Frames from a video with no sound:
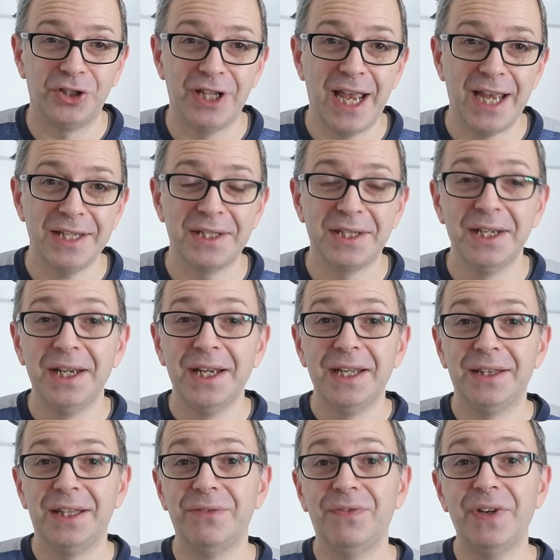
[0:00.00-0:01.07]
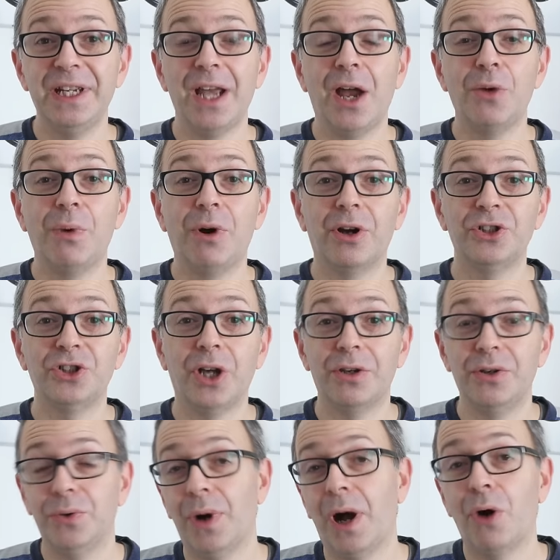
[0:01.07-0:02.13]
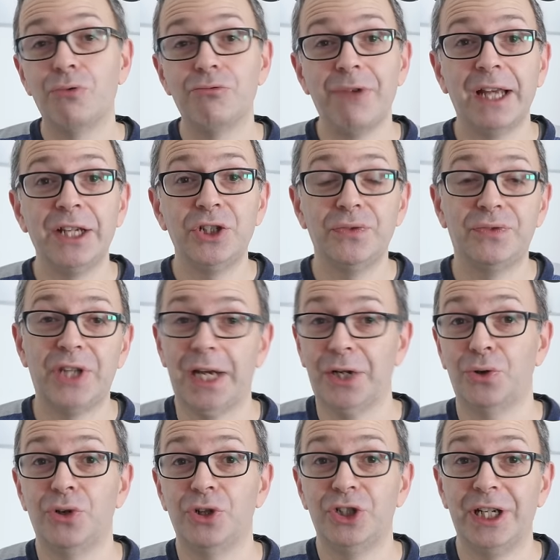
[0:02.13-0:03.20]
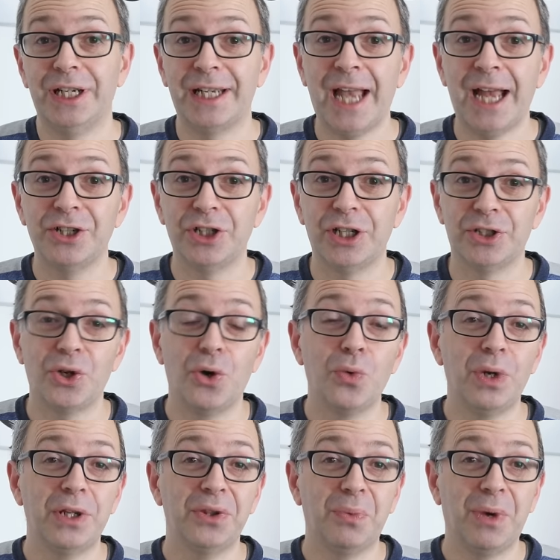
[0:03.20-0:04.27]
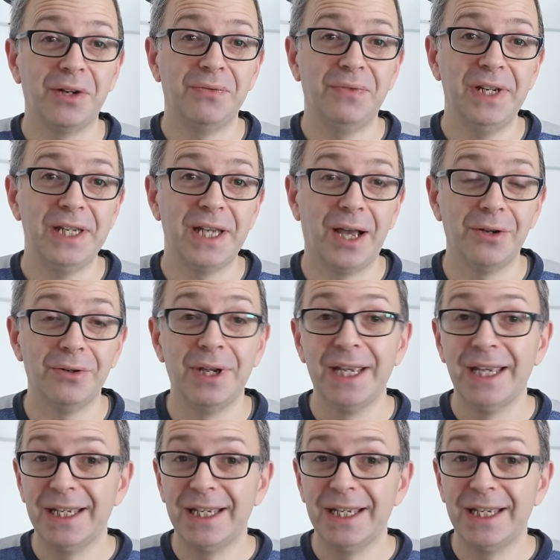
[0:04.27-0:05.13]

Yes, the video where I show you a whole range of technology and gadgets all in the one video